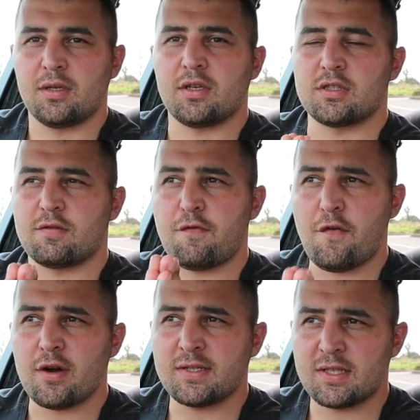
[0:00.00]
Because
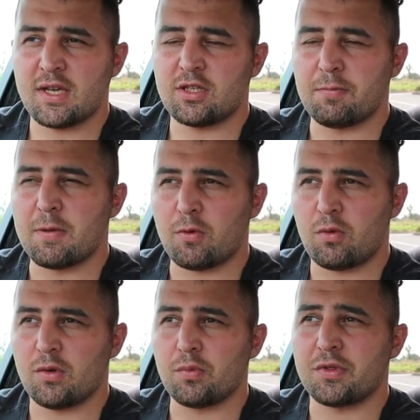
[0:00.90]
first thing to
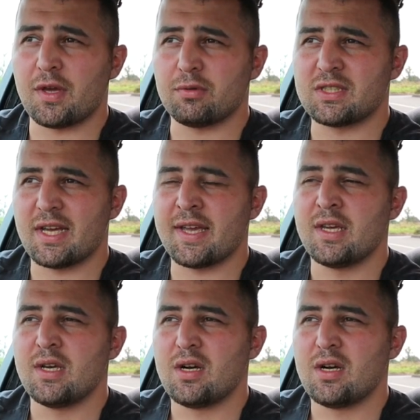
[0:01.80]
people, they would say,